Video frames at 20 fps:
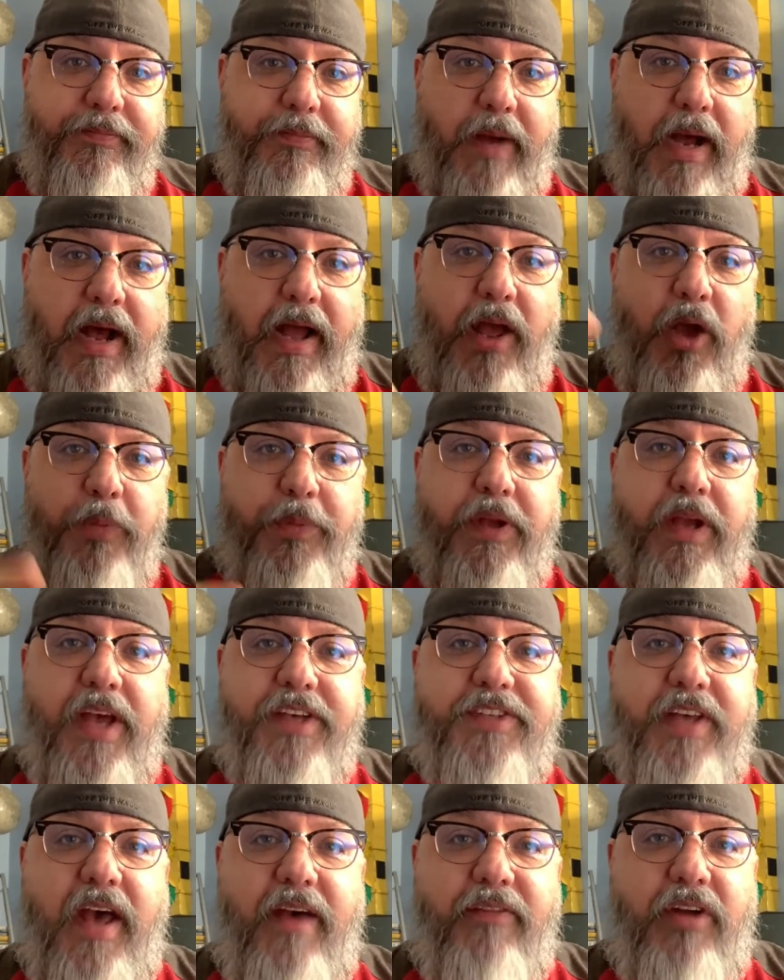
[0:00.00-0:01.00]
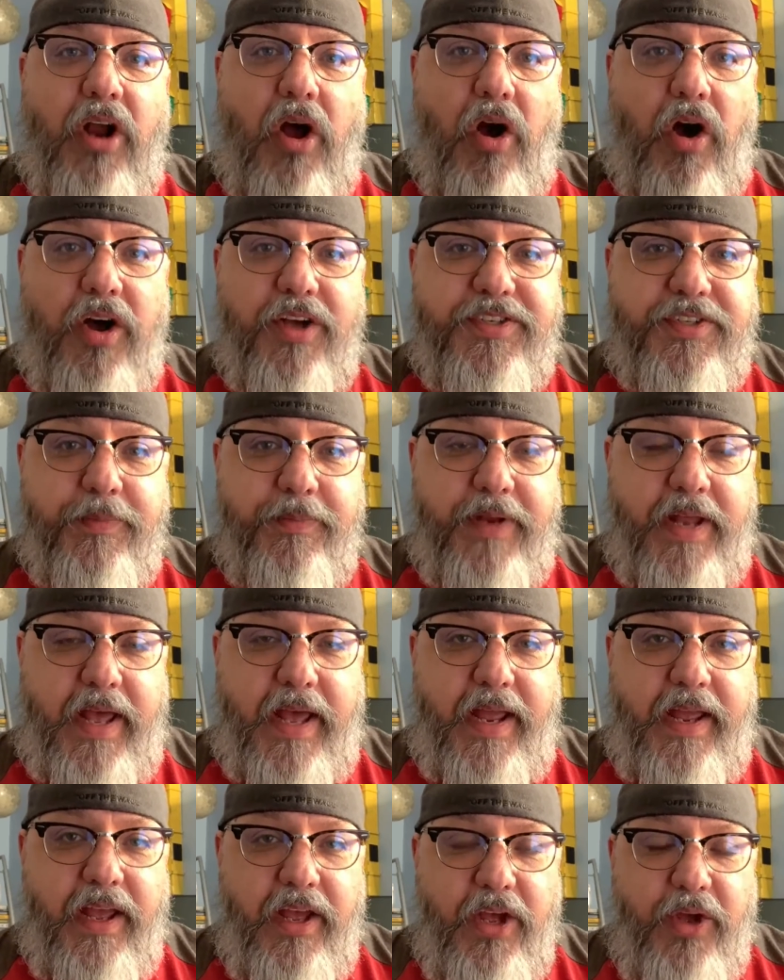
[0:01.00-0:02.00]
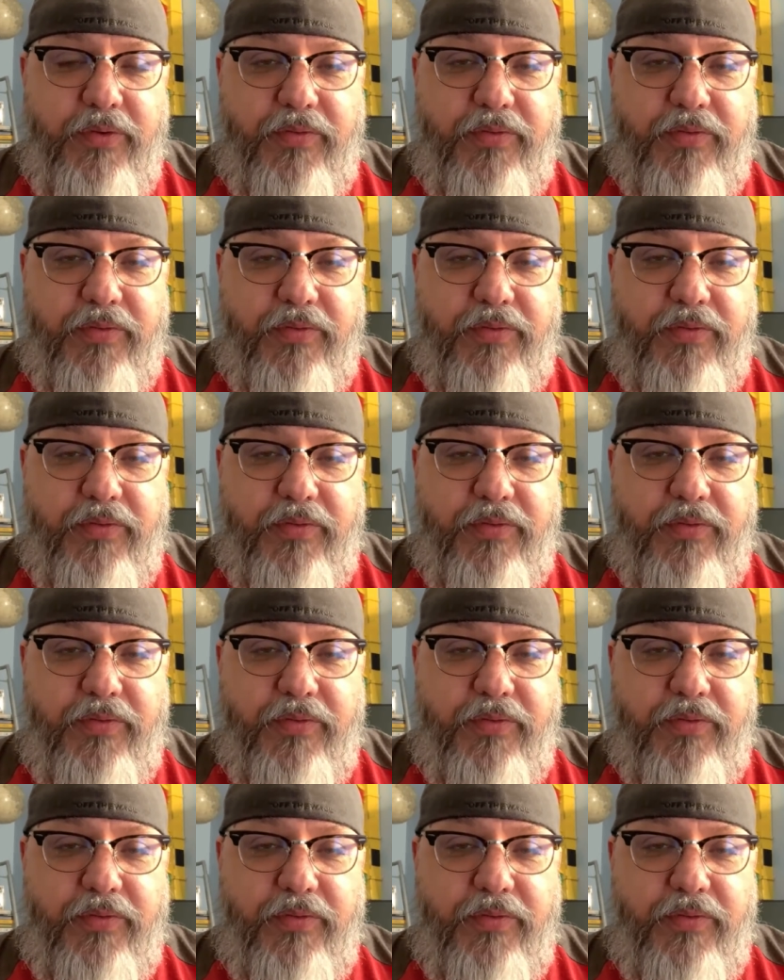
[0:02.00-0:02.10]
I hope you guys have an awesome day.